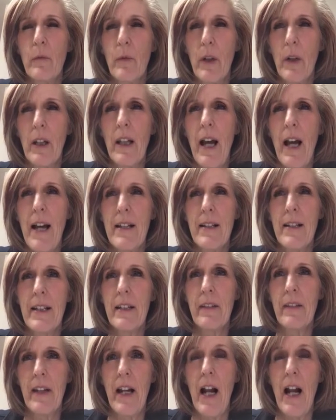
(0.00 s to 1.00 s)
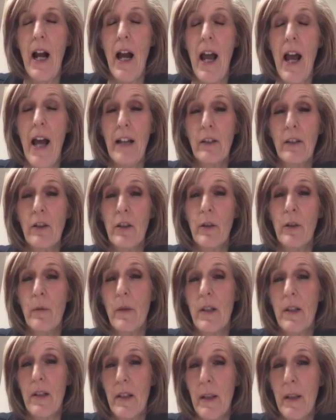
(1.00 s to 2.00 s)
realizing that I actually
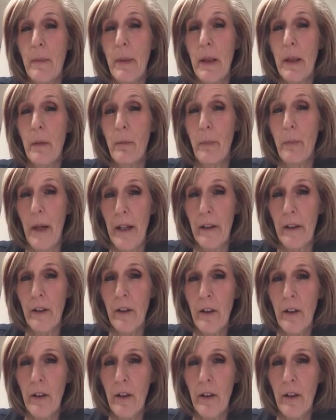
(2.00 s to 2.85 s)
was sleeping better.